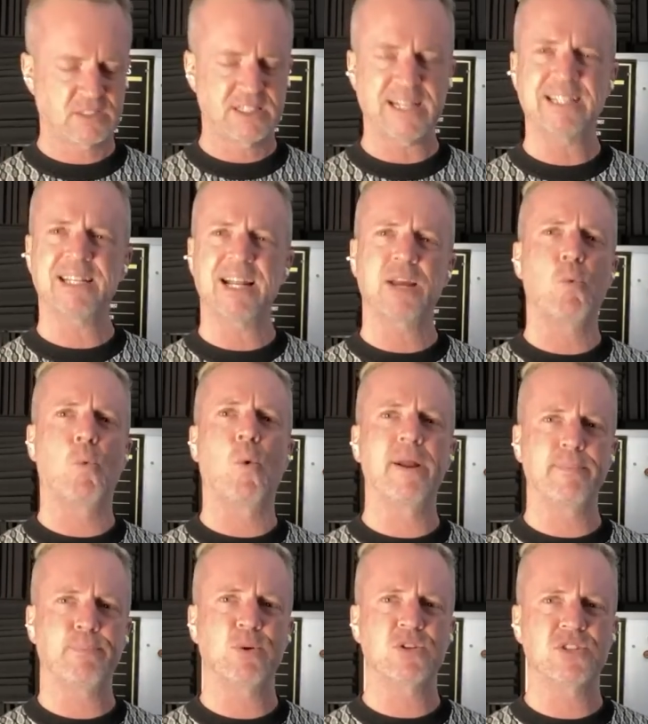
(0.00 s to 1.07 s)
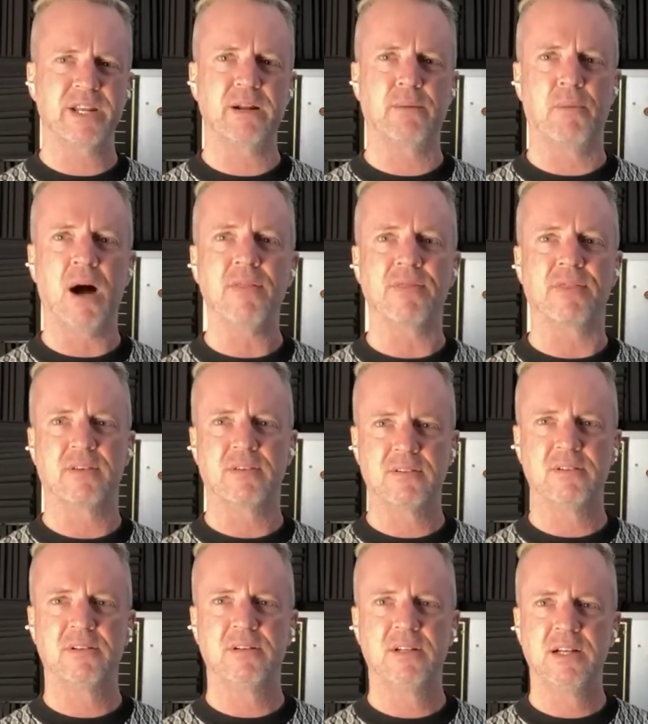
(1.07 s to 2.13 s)
that's like 1% a month.
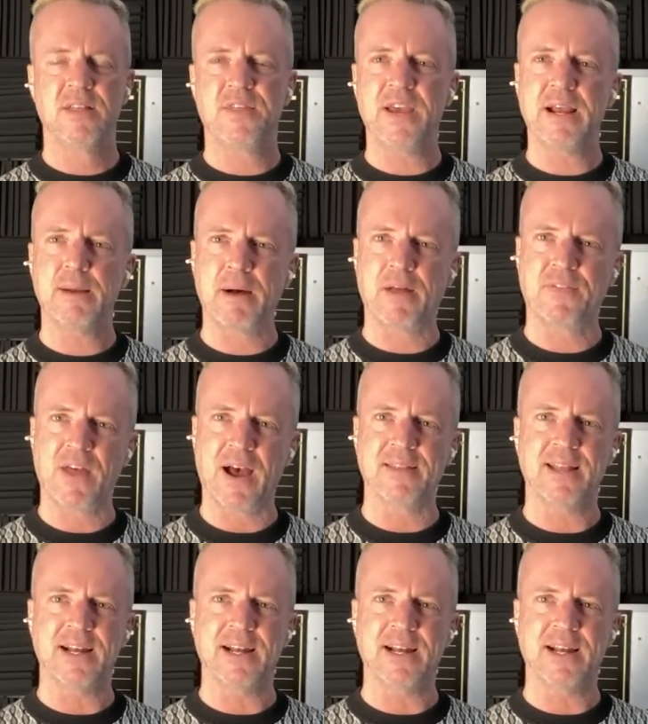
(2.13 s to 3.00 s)
Think about that.